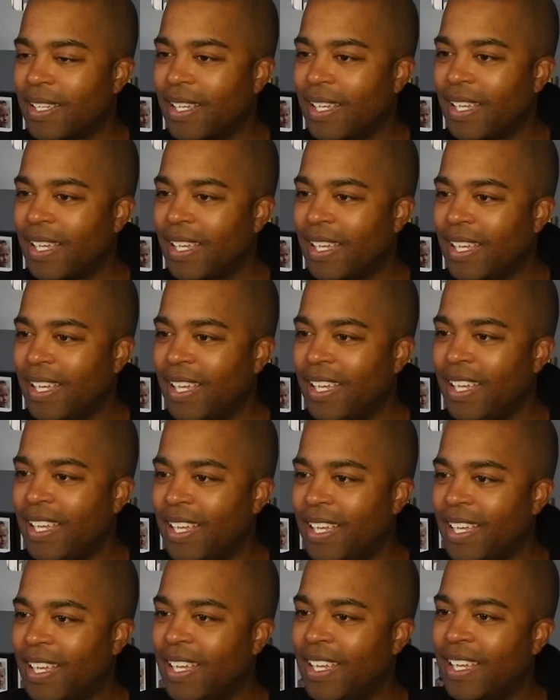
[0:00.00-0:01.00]

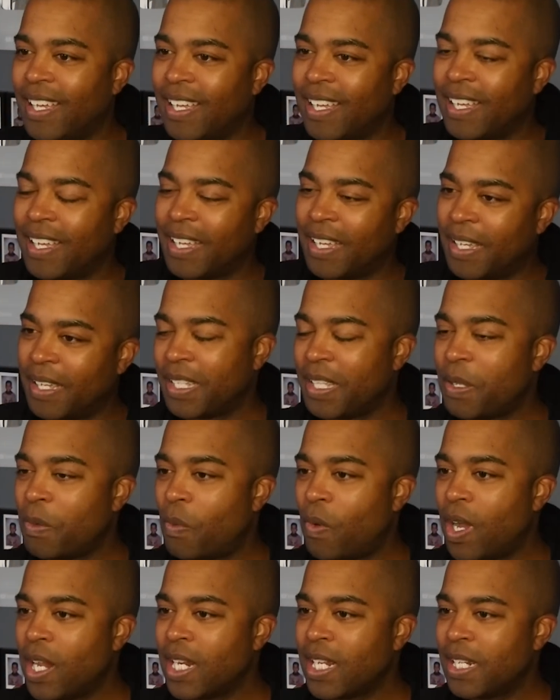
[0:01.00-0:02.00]
ah, he
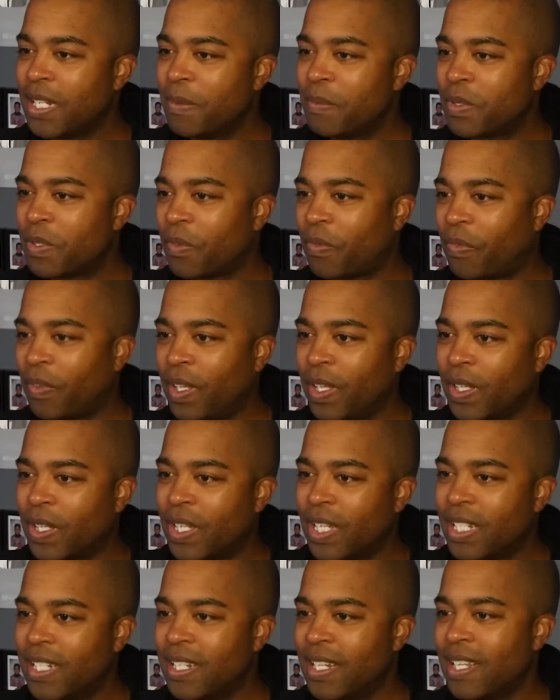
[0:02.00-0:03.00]
wanted him to feel
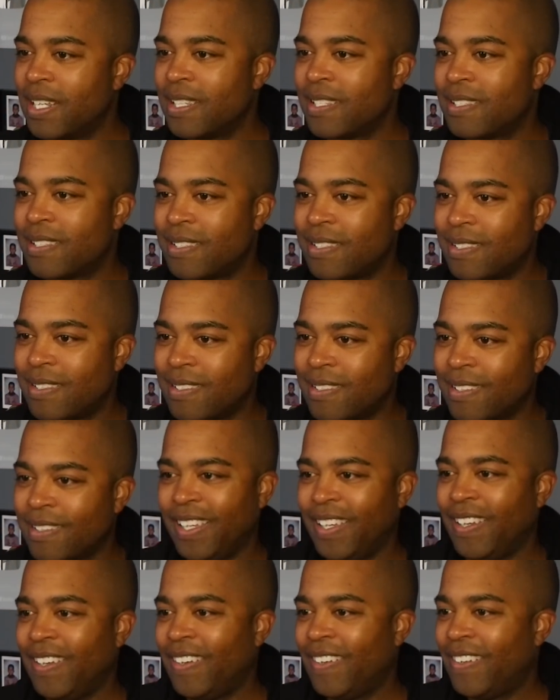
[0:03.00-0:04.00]
goodness.
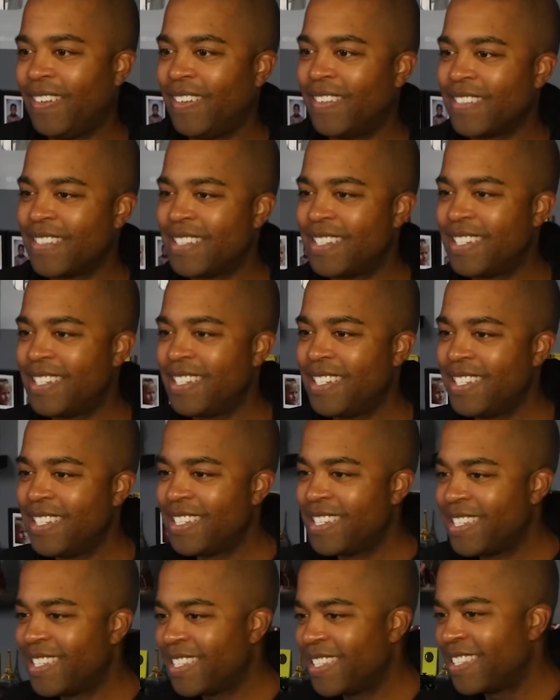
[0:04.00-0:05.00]
Oh,
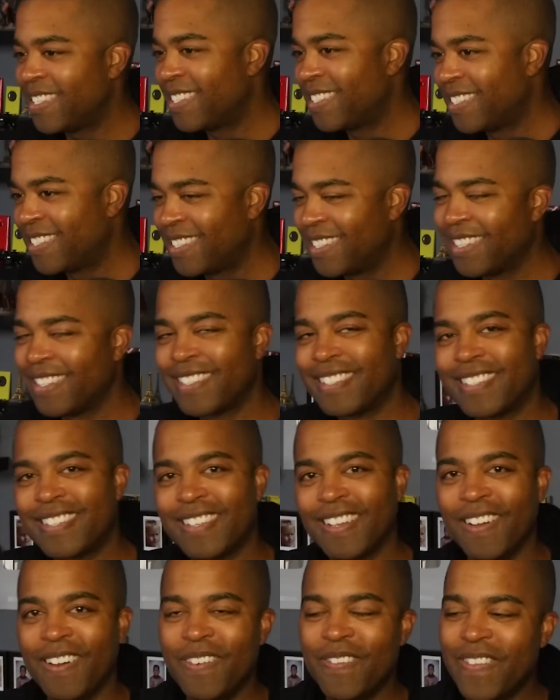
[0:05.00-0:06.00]
jeez. There's
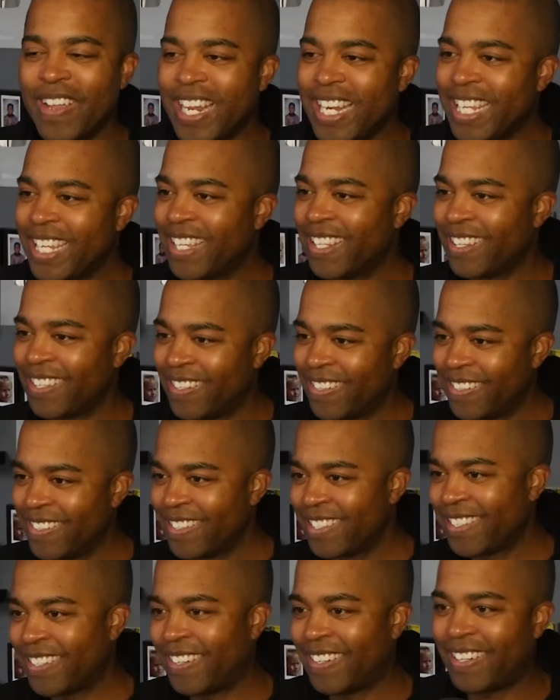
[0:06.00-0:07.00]
so many of
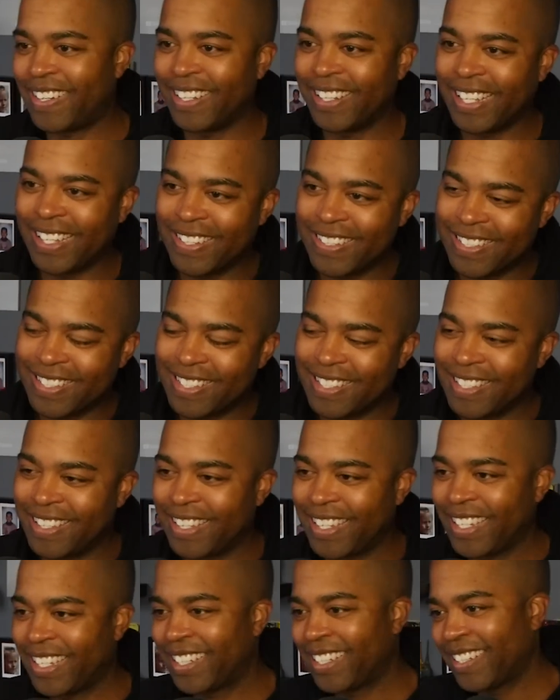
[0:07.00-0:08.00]
those. Oh, that was
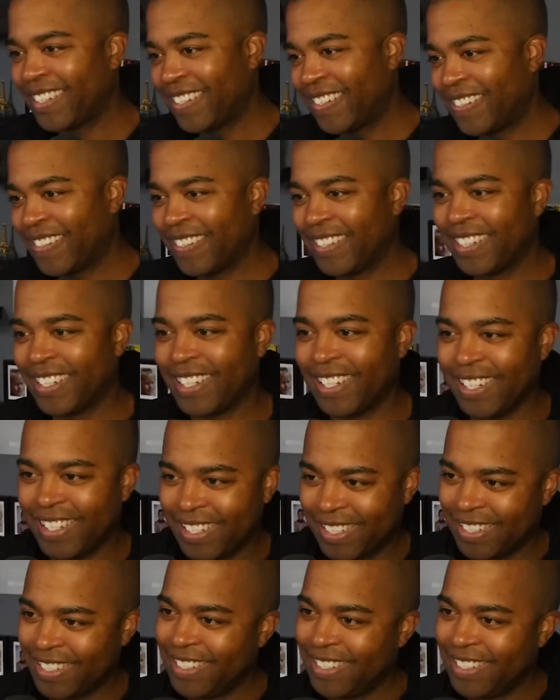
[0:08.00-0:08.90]
sick. Okay.